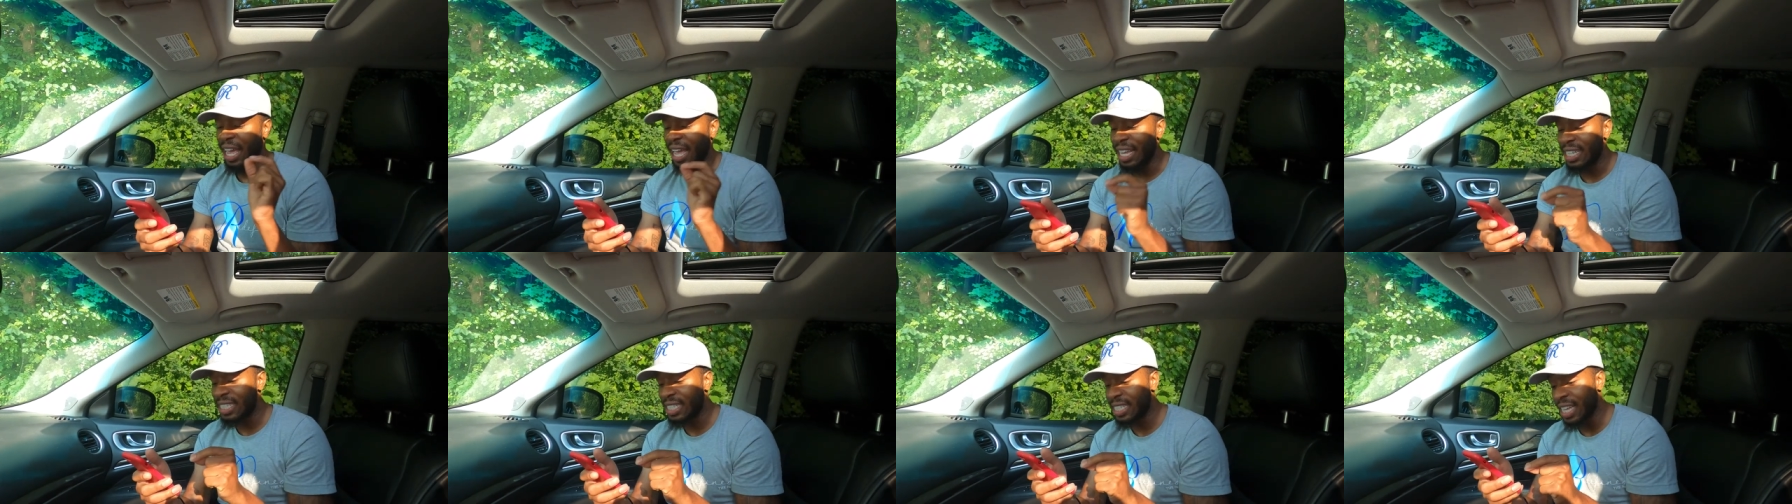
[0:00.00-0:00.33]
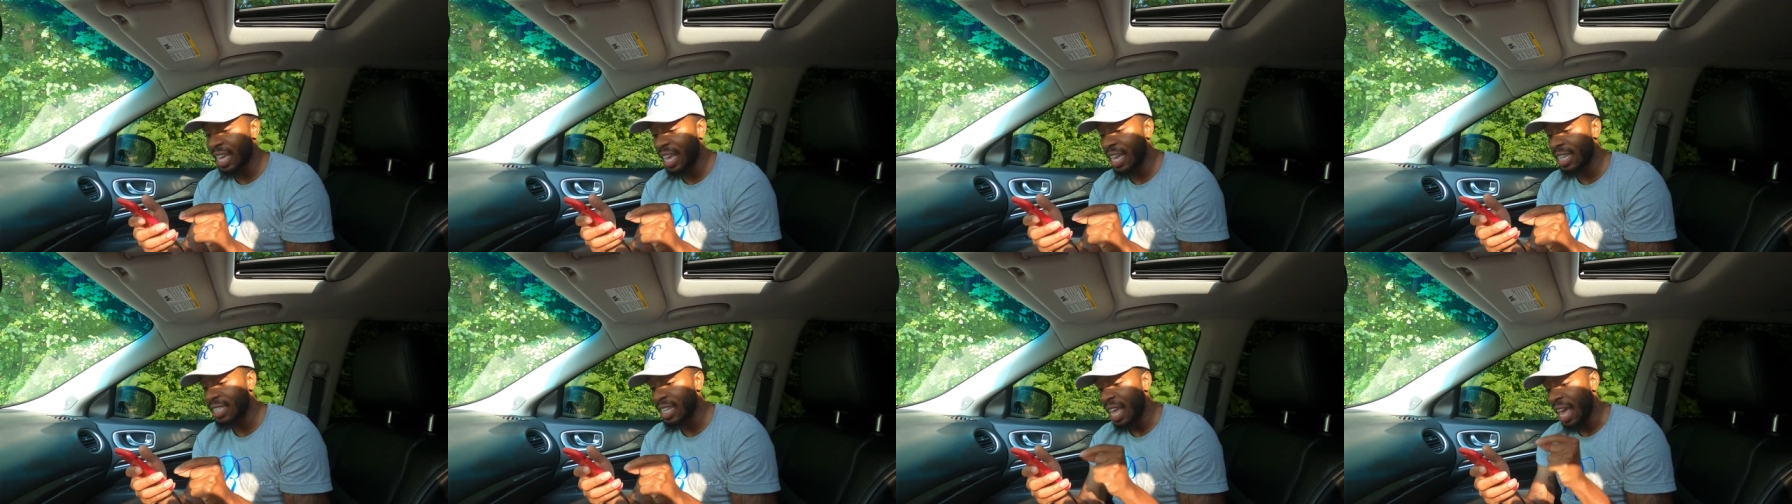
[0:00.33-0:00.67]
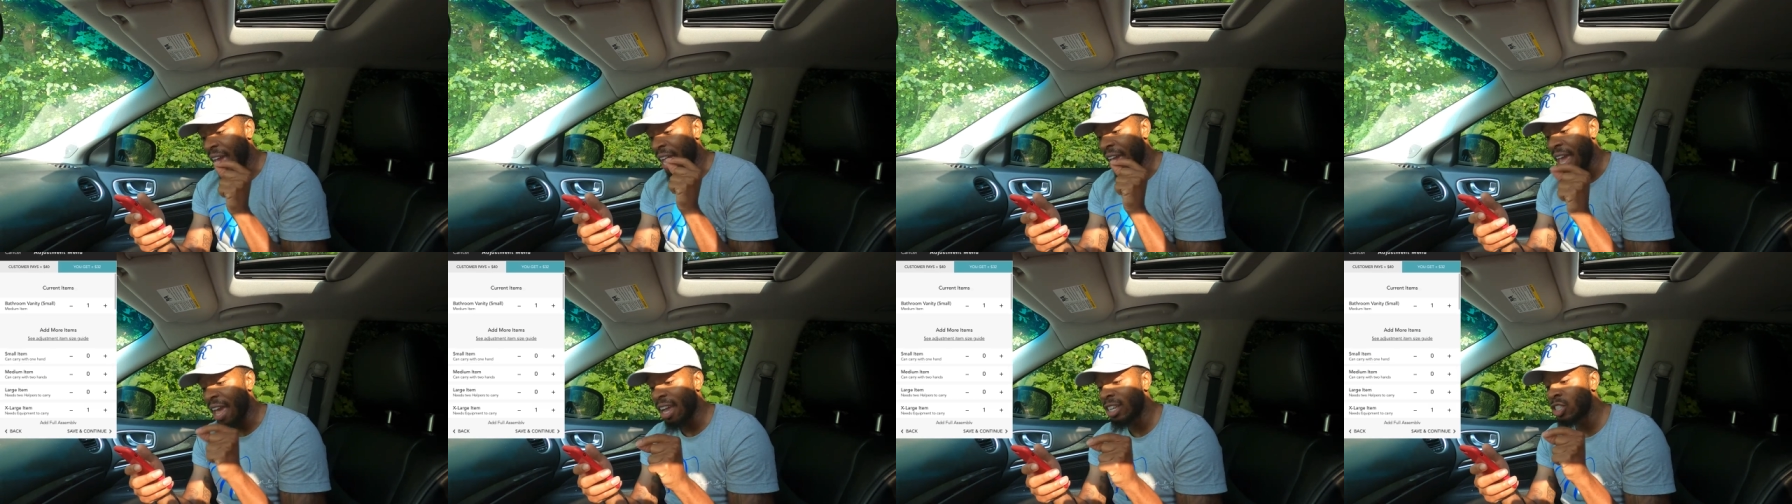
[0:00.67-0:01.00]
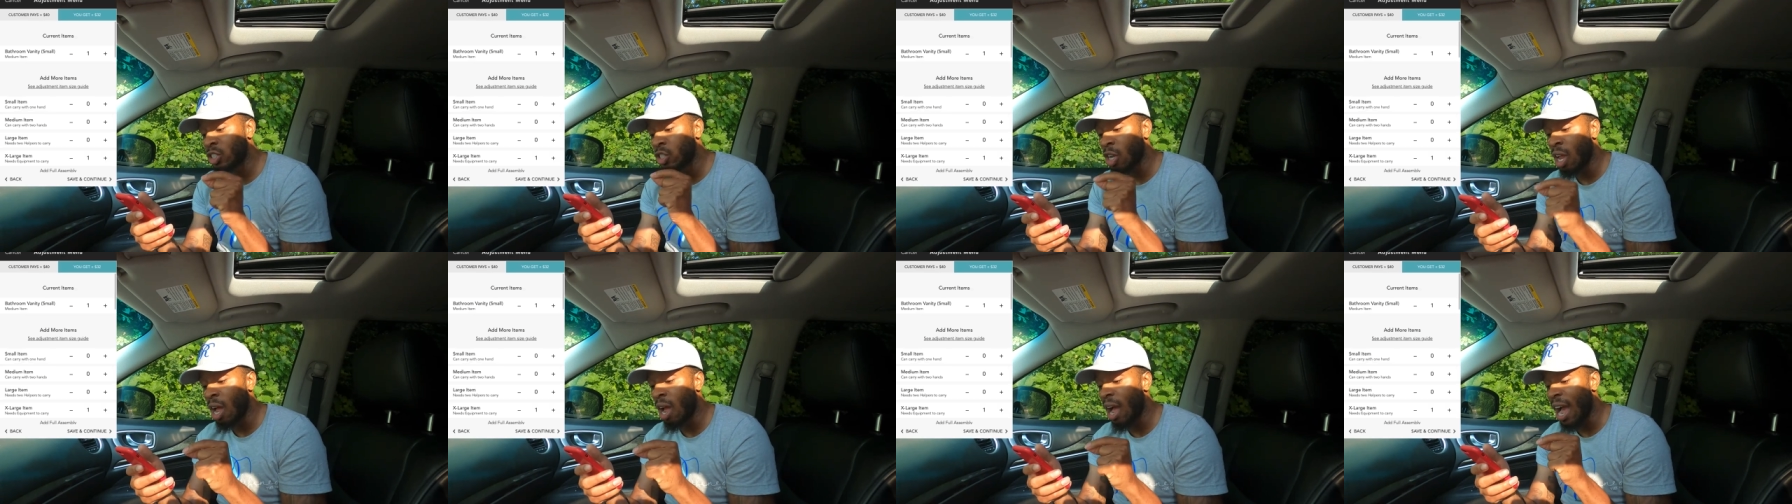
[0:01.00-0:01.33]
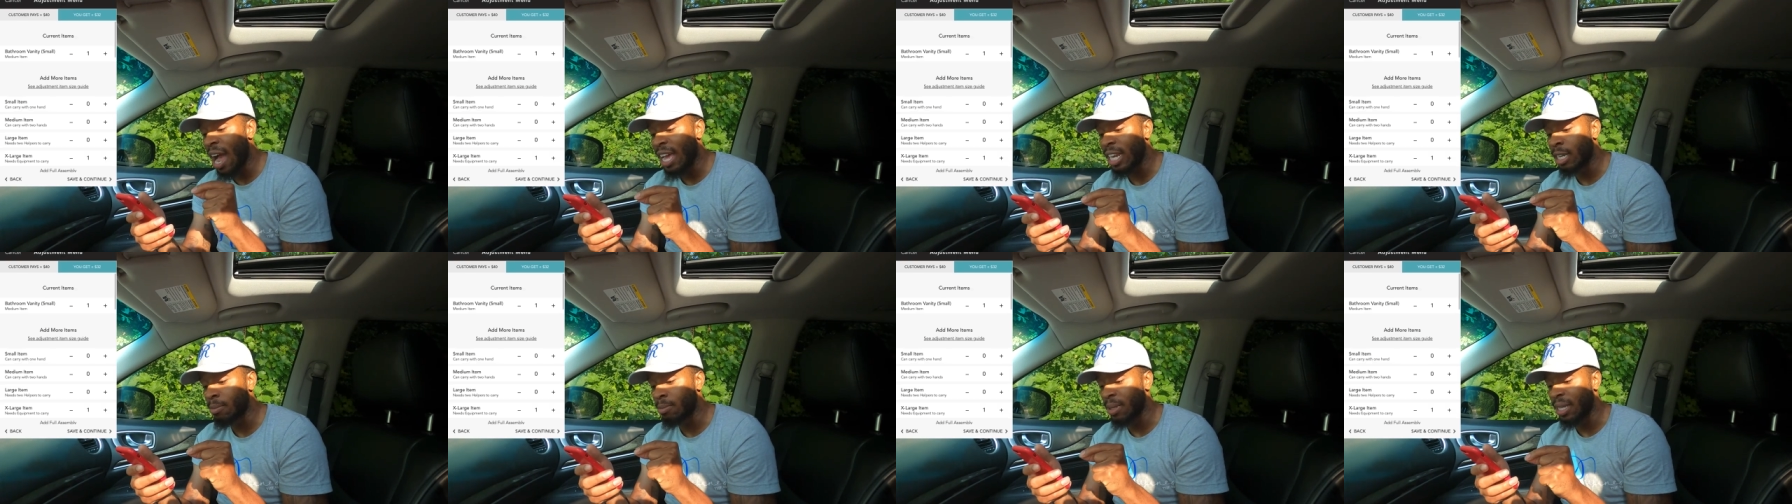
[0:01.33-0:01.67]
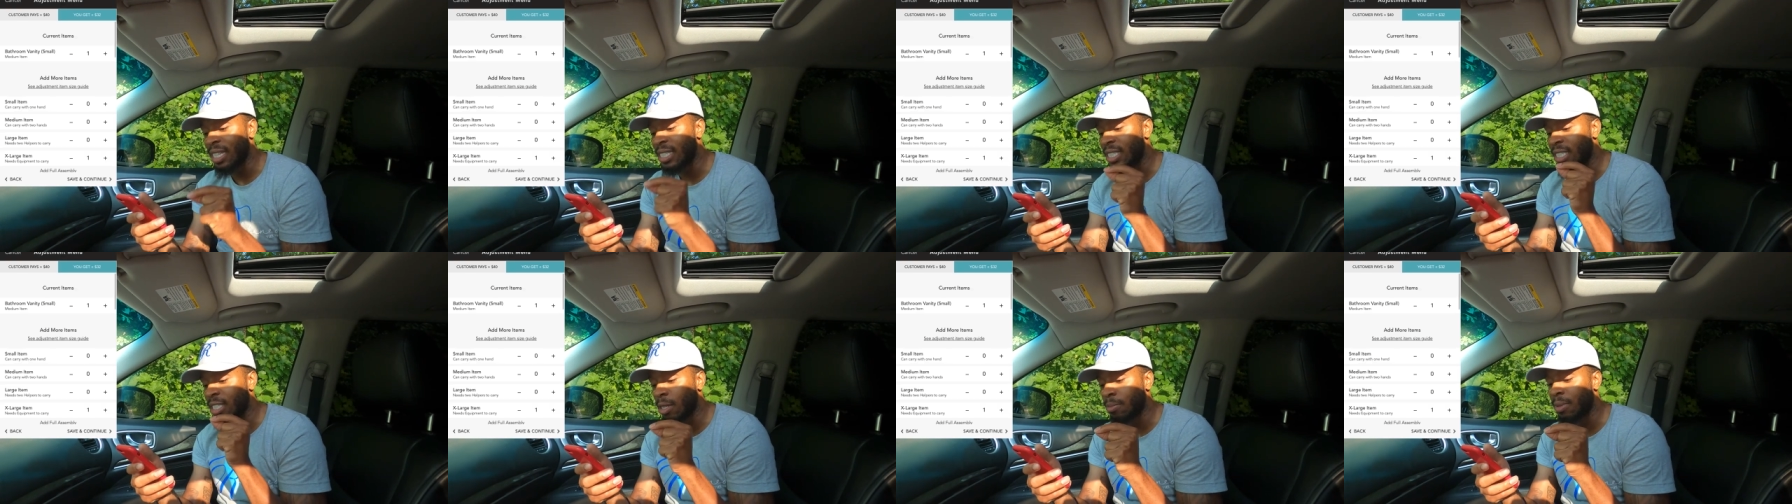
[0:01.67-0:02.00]
It says an extra large item
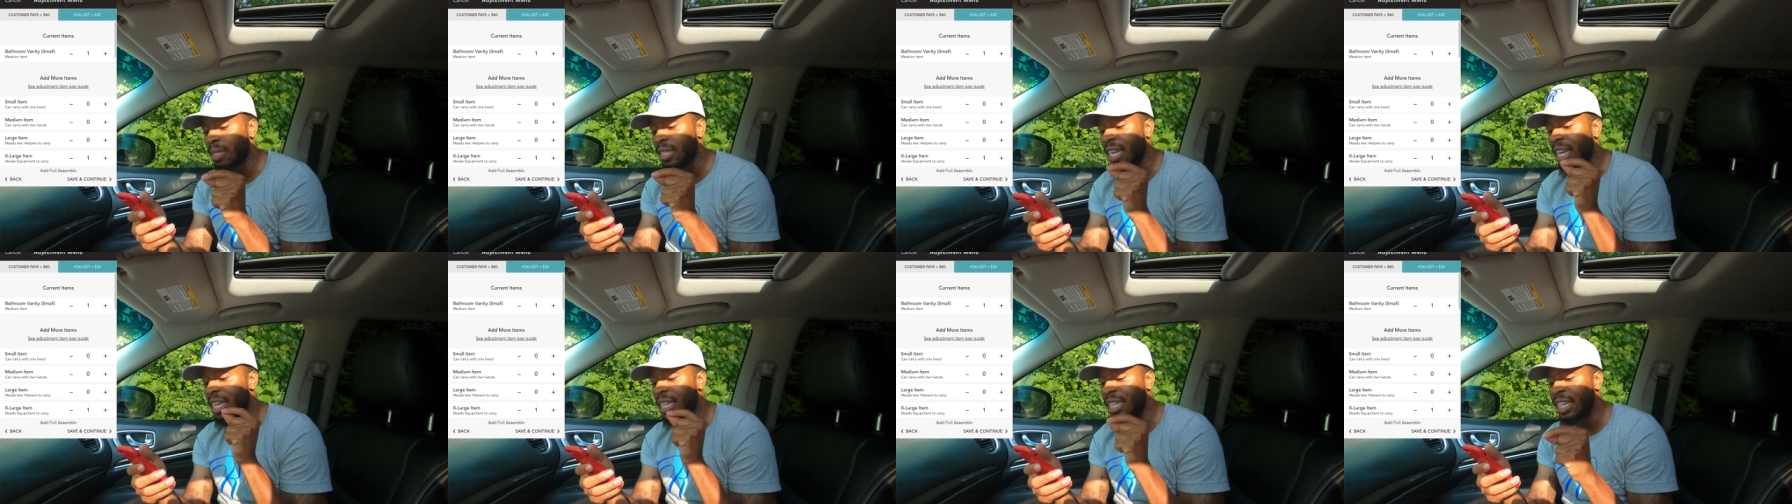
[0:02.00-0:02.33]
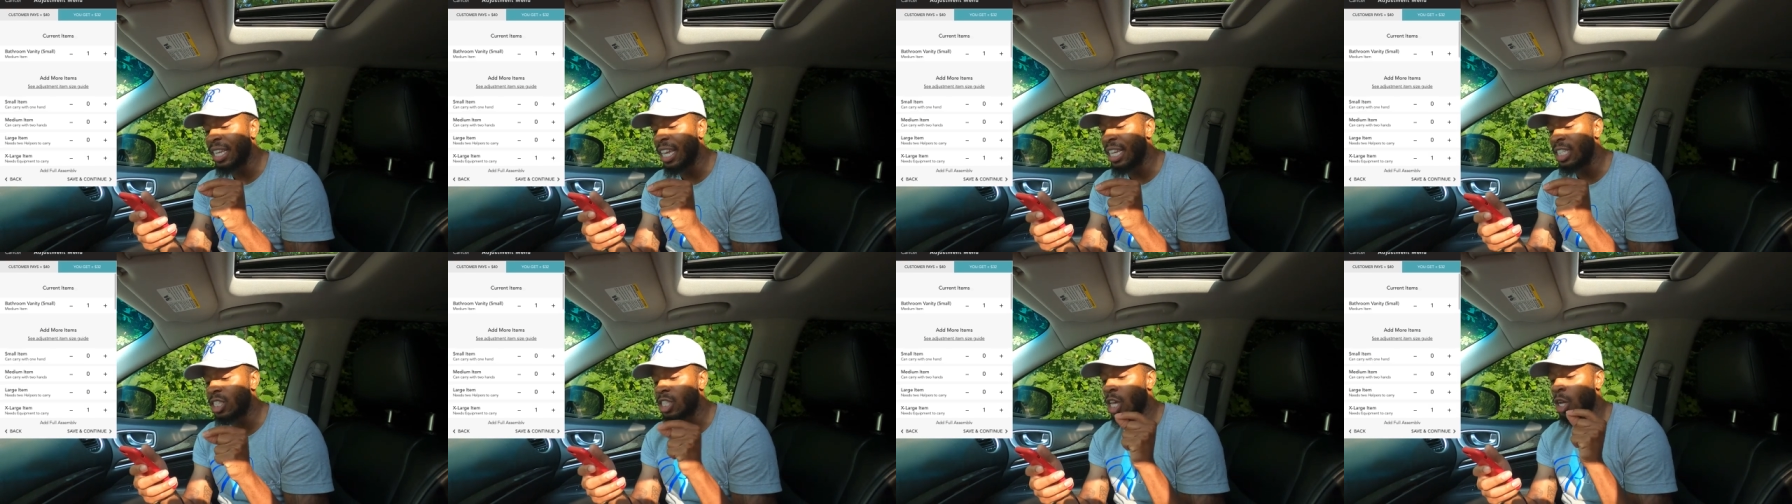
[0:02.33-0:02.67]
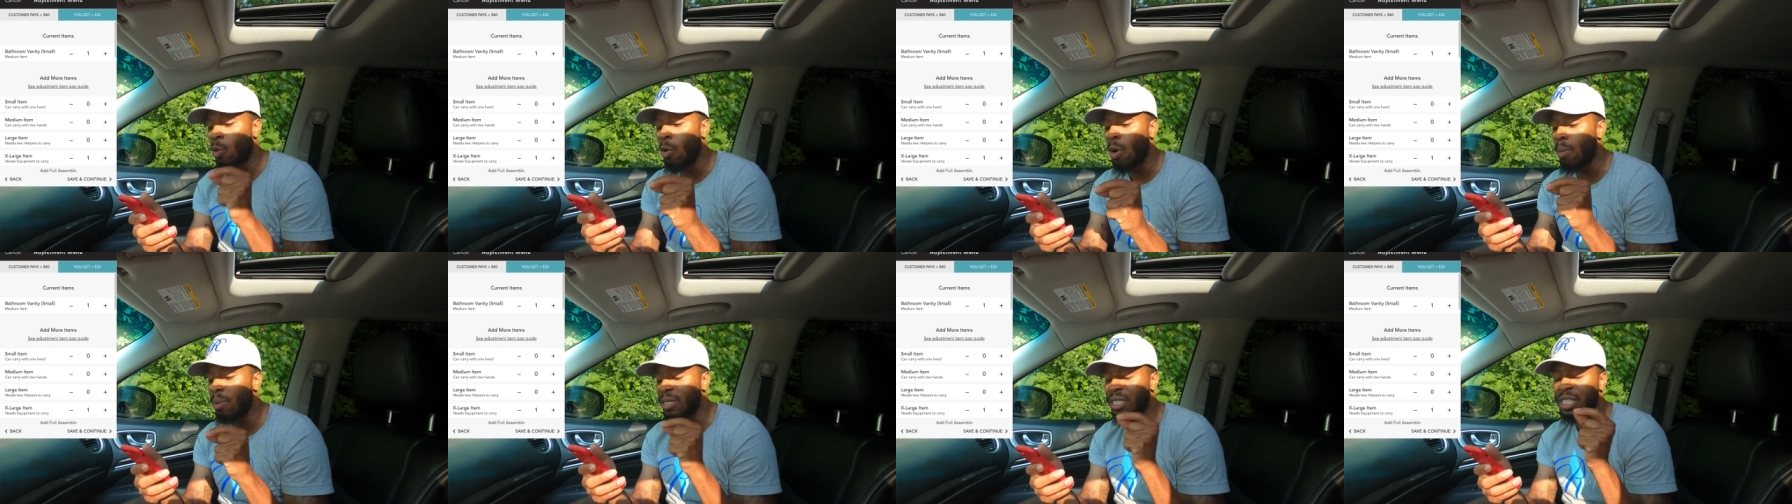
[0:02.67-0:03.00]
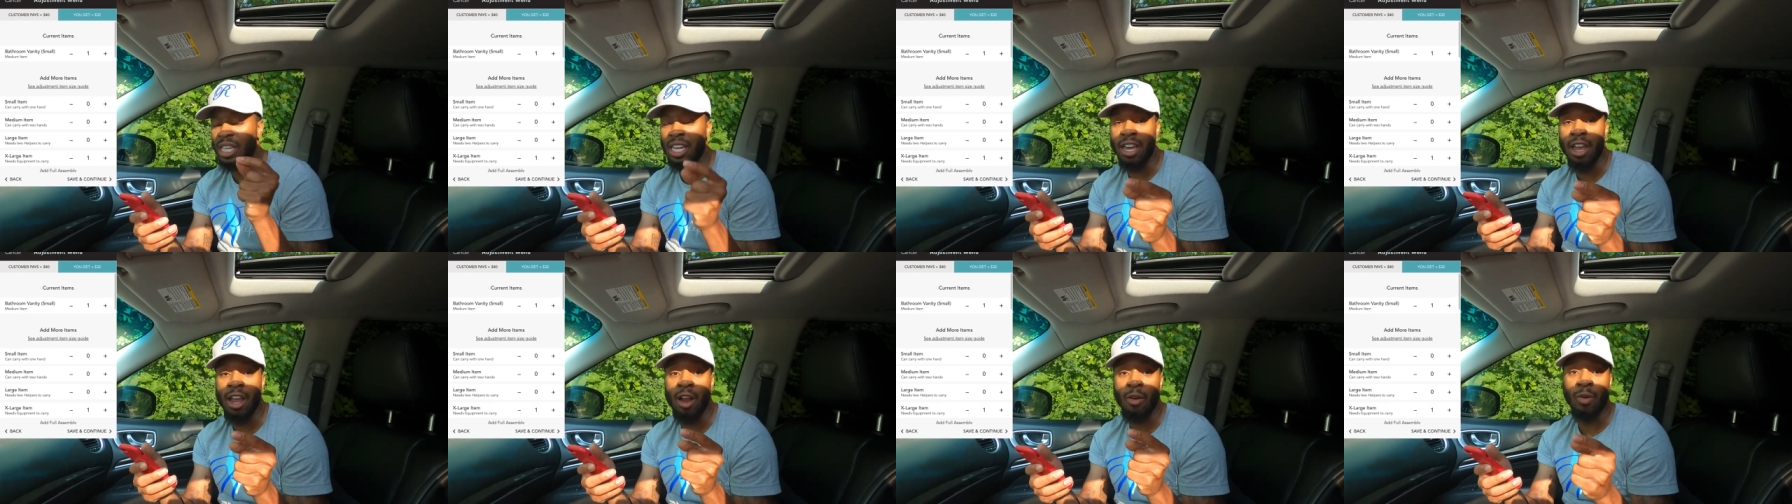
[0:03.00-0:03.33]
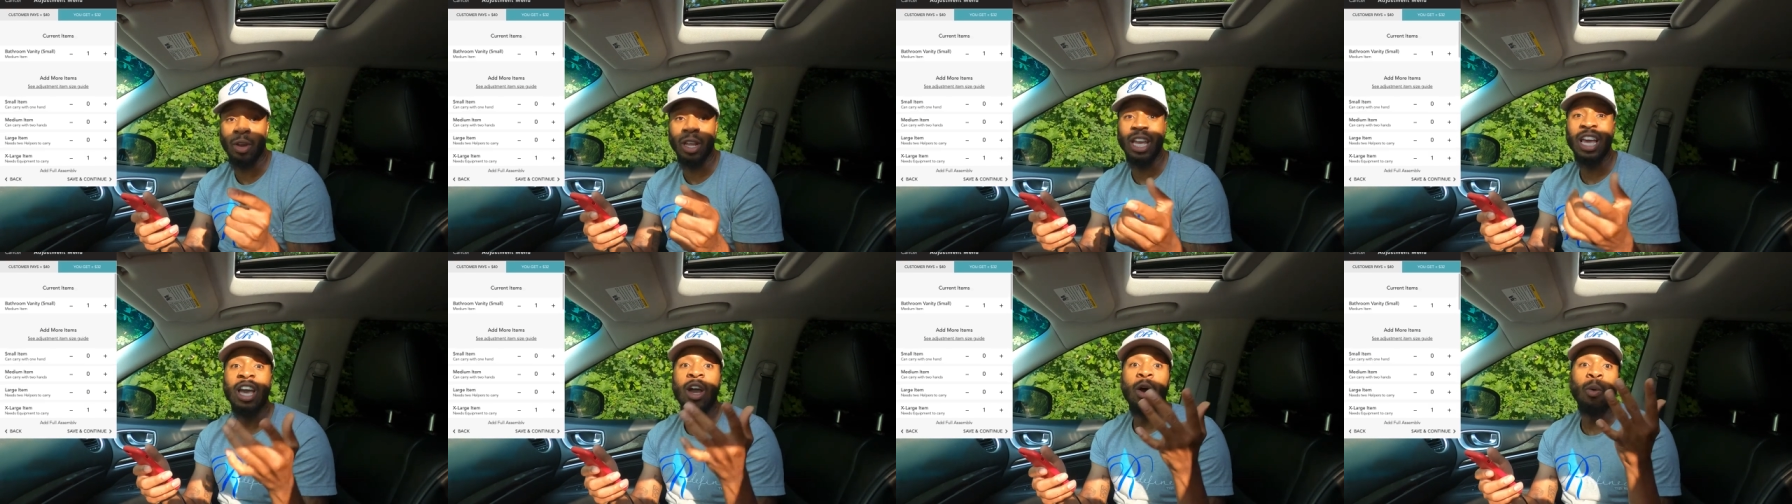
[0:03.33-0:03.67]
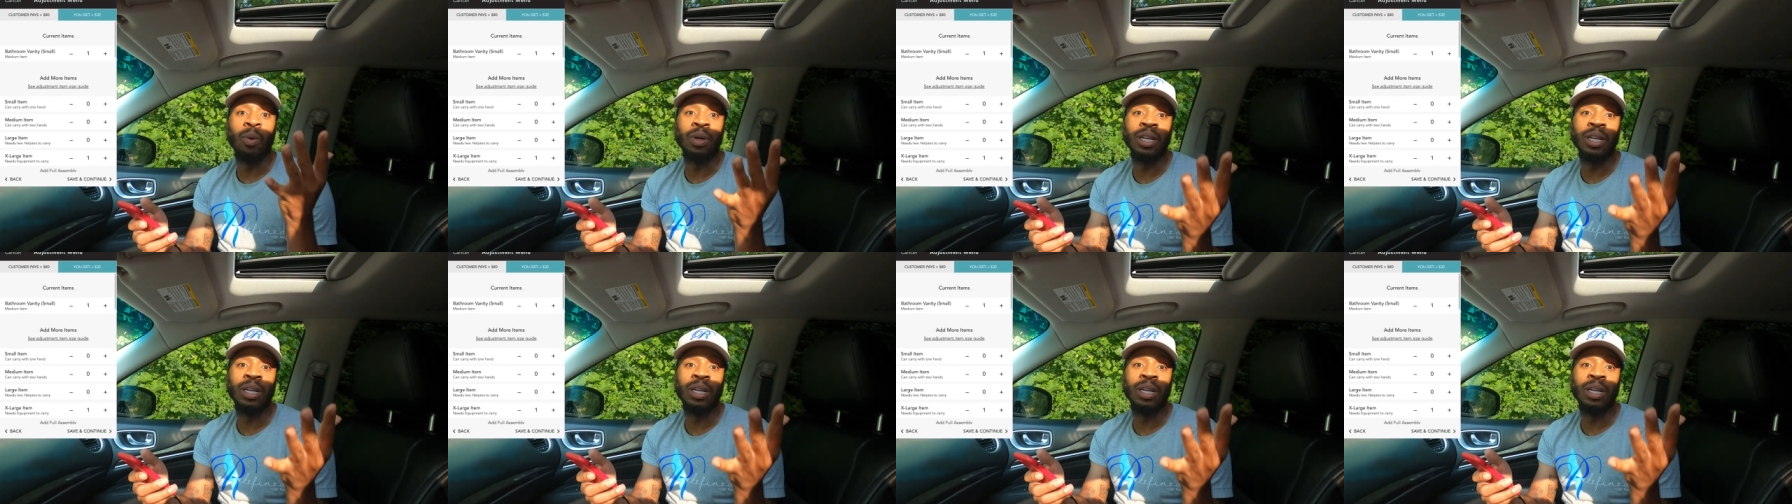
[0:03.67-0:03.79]
is something that needs equipment to carry.